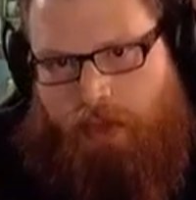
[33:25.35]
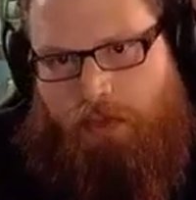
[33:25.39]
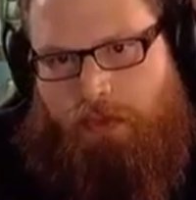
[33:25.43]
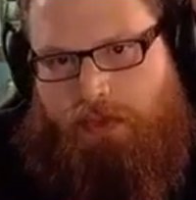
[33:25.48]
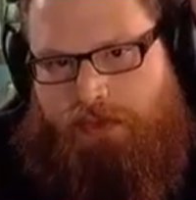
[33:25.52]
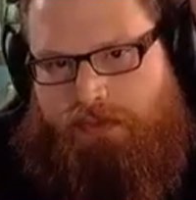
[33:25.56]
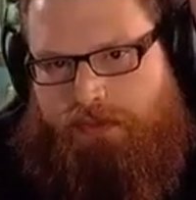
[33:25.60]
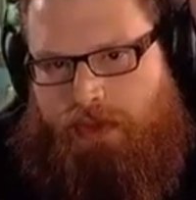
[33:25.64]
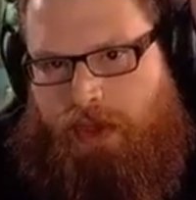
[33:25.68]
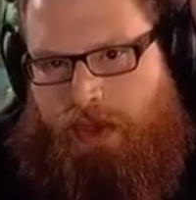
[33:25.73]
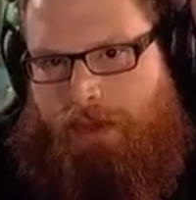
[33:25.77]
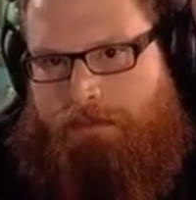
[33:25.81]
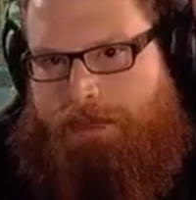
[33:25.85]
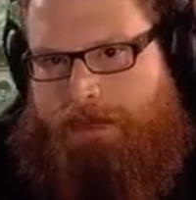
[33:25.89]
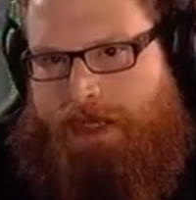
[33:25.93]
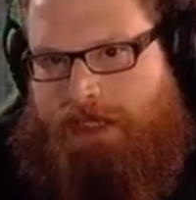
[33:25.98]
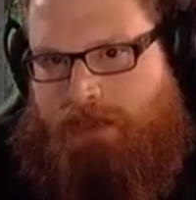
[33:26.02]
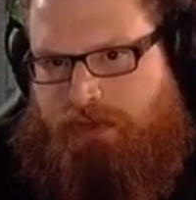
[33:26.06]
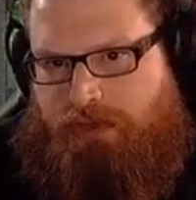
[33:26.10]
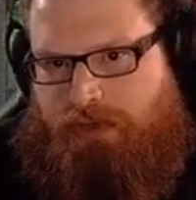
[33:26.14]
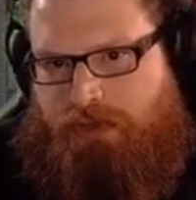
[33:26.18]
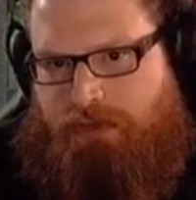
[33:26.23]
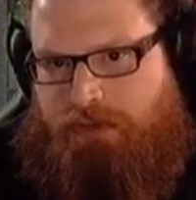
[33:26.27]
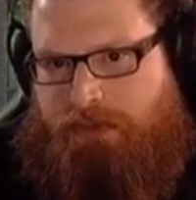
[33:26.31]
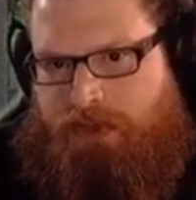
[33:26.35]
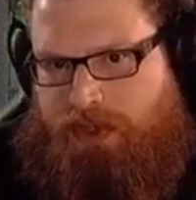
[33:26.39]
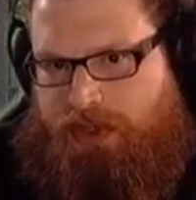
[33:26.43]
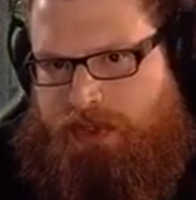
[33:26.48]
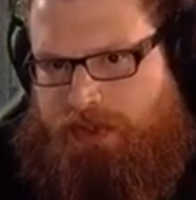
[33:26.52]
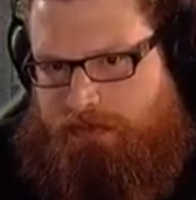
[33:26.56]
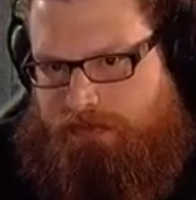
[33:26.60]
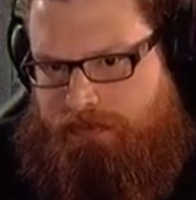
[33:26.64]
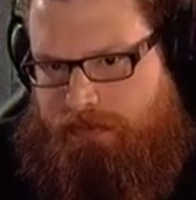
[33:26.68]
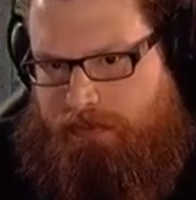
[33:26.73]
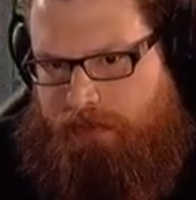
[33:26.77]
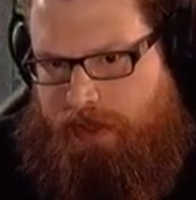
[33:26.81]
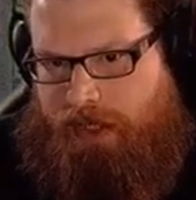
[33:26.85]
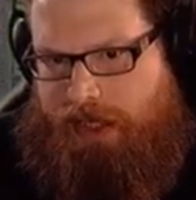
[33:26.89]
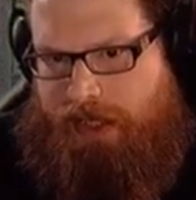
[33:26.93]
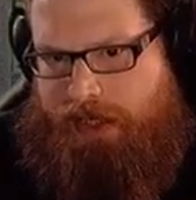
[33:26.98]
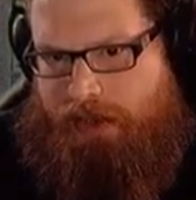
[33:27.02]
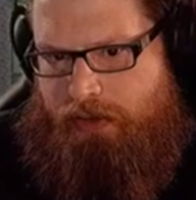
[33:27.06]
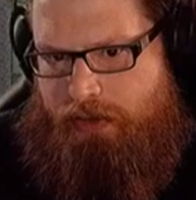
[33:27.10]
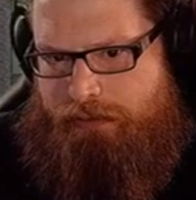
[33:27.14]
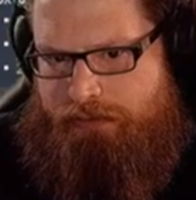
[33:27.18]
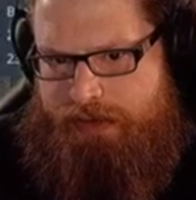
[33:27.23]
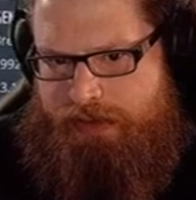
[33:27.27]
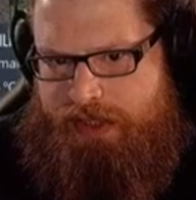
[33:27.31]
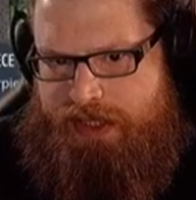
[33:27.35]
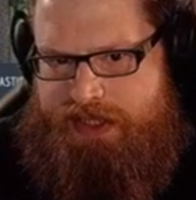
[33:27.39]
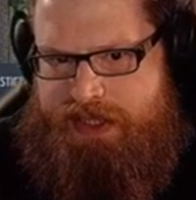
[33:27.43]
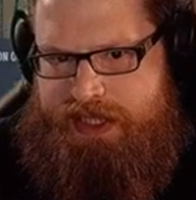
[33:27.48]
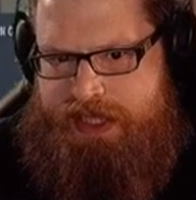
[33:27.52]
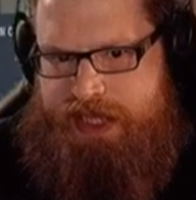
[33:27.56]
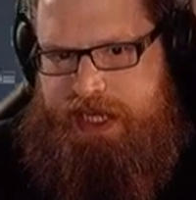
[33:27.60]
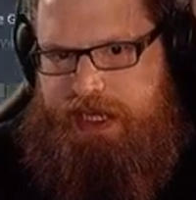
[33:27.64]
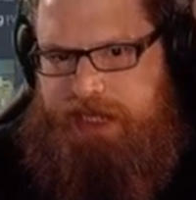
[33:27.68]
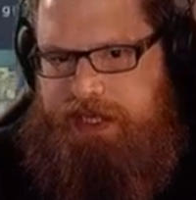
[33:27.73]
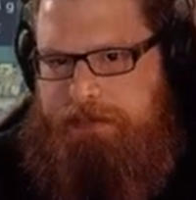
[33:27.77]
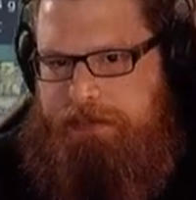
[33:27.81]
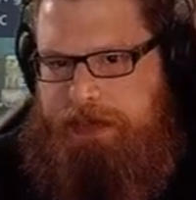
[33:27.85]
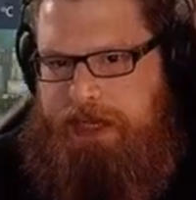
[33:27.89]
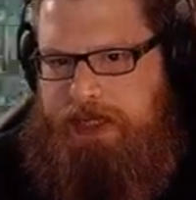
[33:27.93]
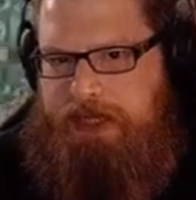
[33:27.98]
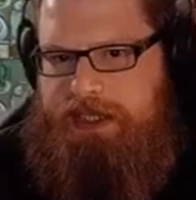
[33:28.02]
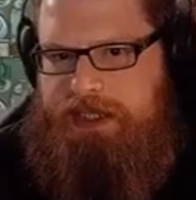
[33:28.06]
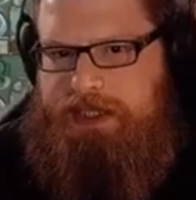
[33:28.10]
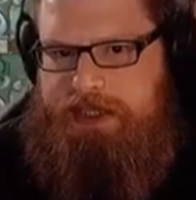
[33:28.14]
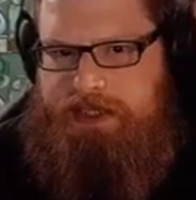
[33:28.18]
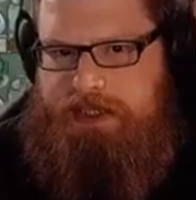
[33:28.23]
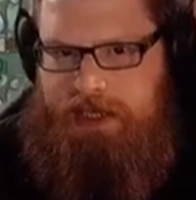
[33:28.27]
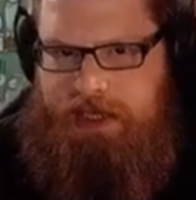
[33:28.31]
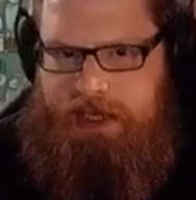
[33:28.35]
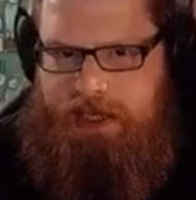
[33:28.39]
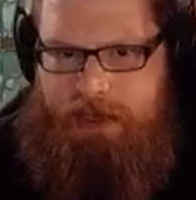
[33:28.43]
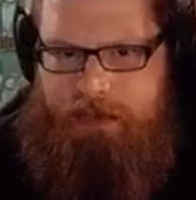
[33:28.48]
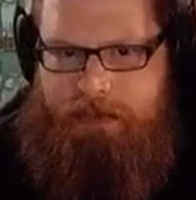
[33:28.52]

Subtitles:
We've got bedrooms covering this side of the base.